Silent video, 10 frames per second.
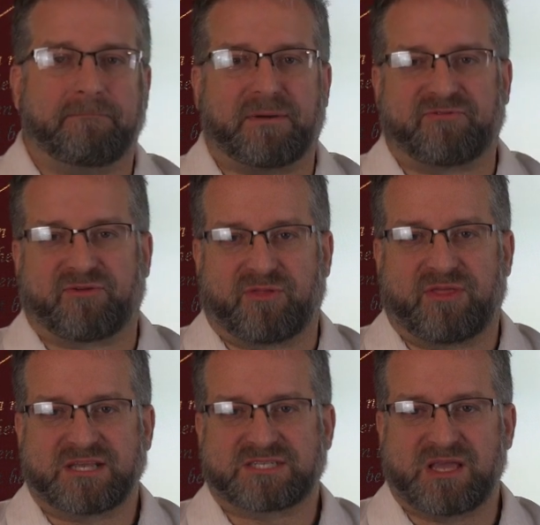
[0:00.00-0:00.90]
But for
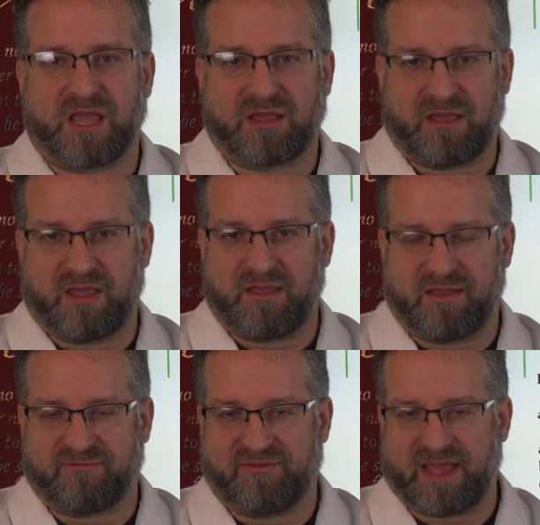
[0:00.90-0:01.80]
this
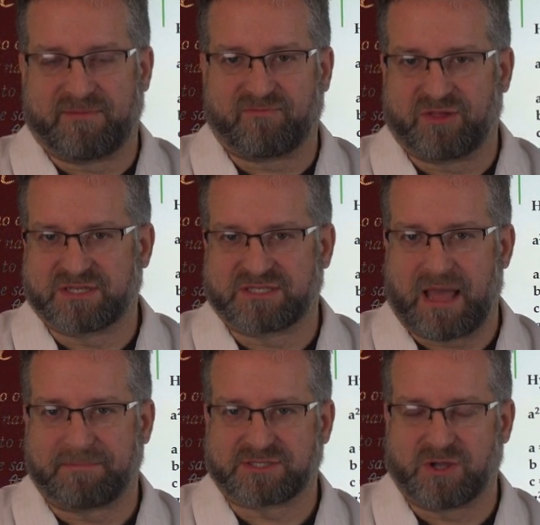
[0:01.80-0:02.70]
event, for this
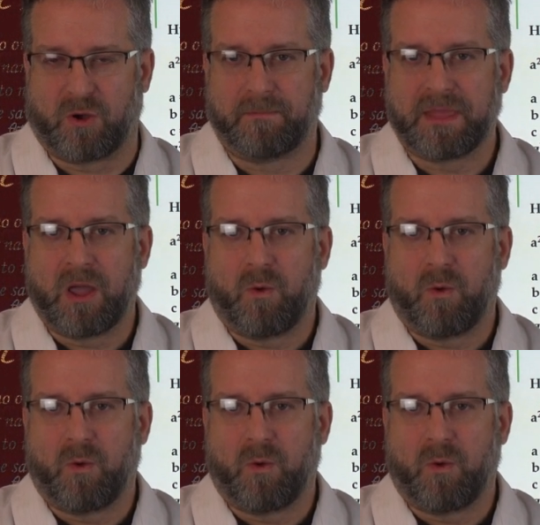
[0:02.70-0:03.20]
episode,